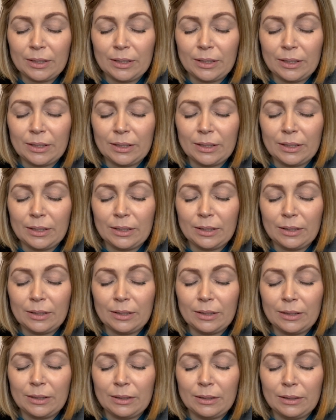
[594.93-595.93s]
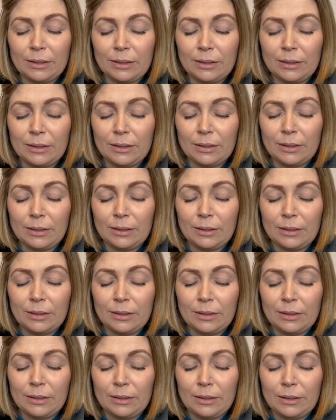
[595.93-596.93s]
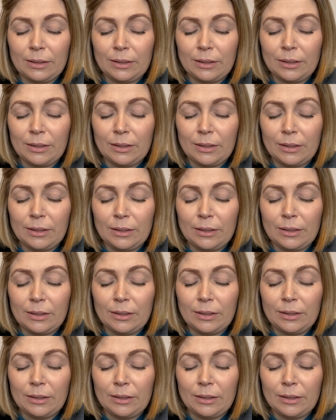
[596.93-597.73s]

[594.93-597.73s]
[no speech]